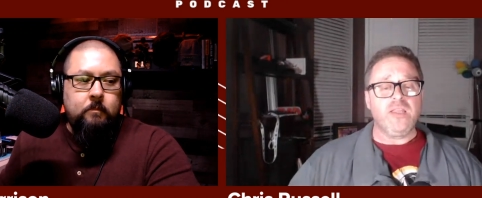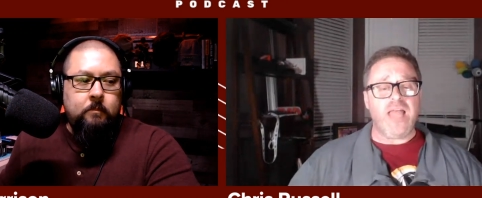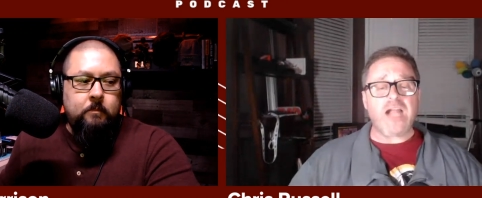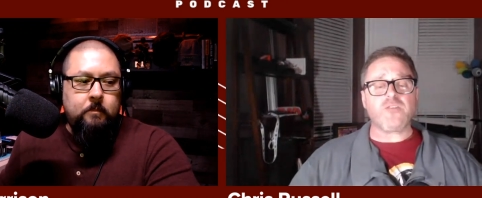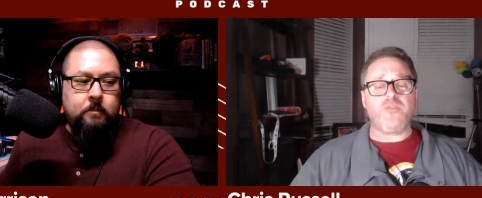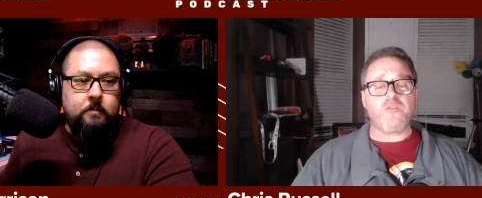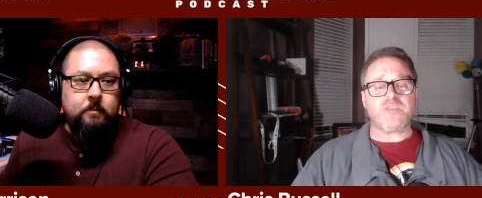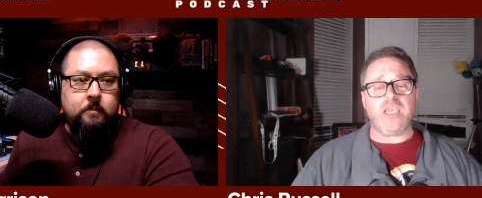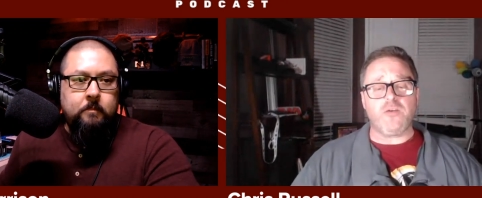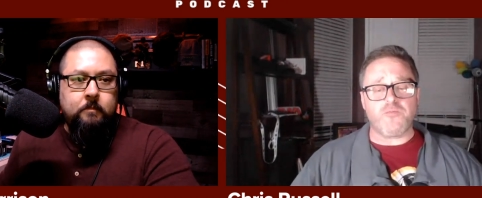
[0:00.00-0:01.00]
Speaker 1: Locked
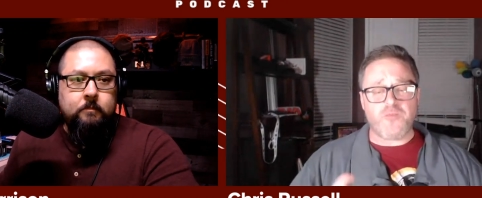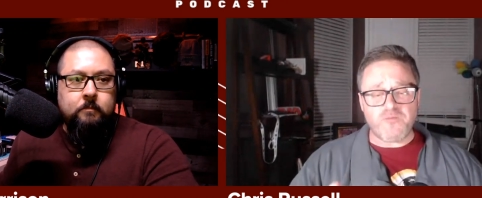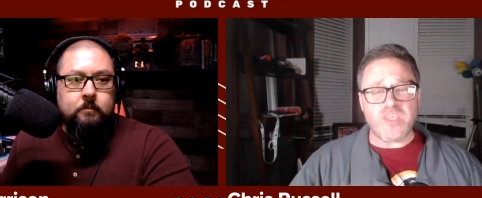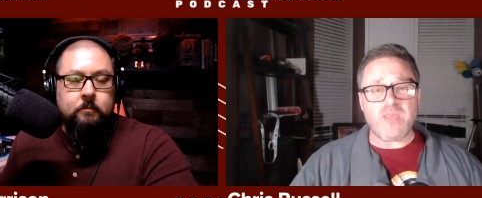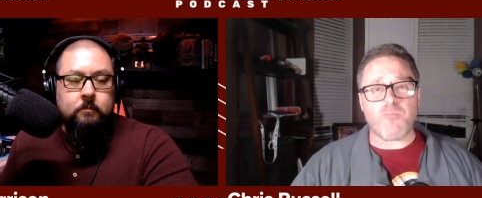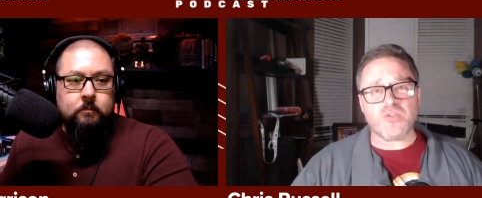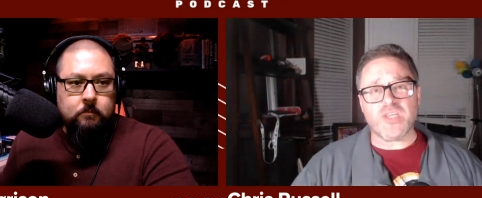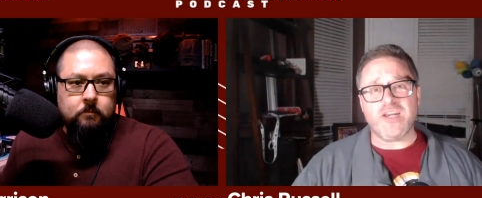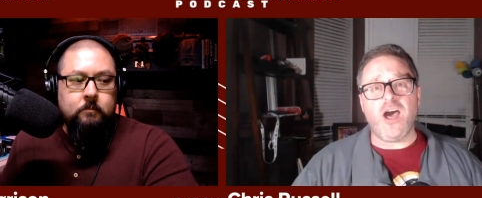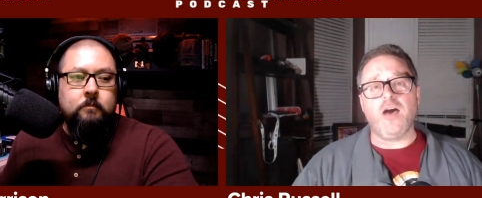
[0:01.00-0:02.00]
fifteen, fifteen
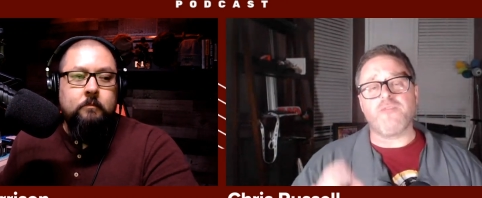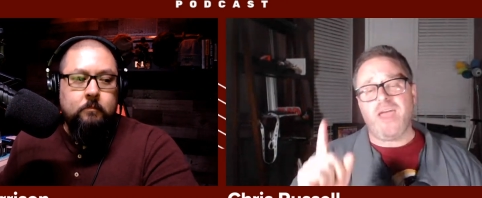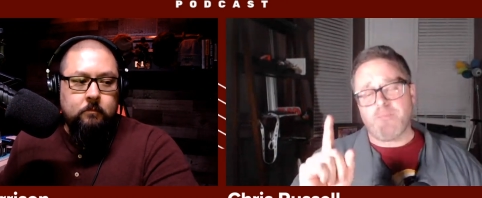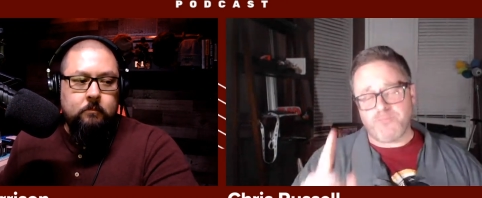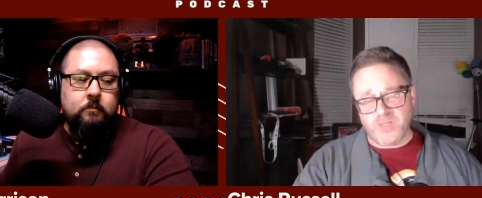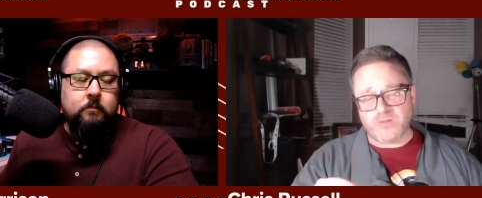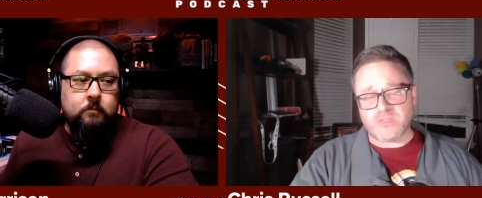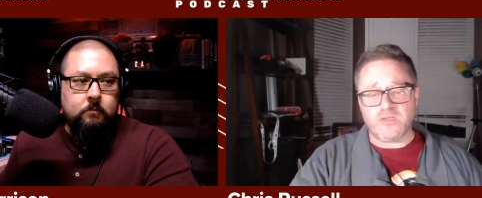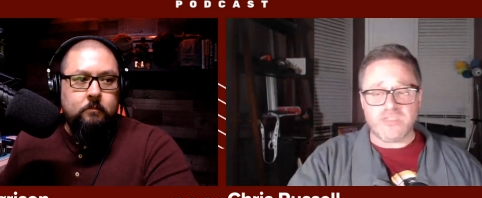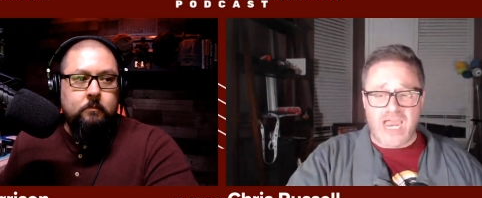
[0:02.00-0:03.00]
percent off at
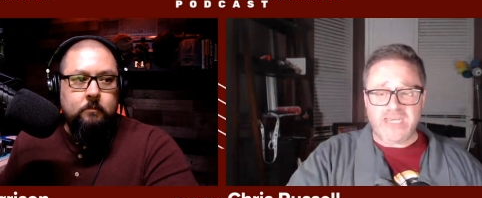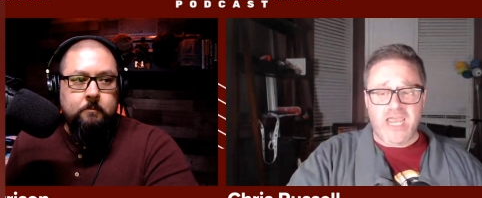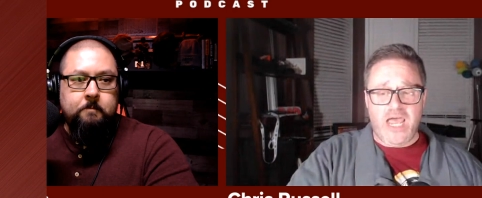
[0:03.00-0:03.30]
built dot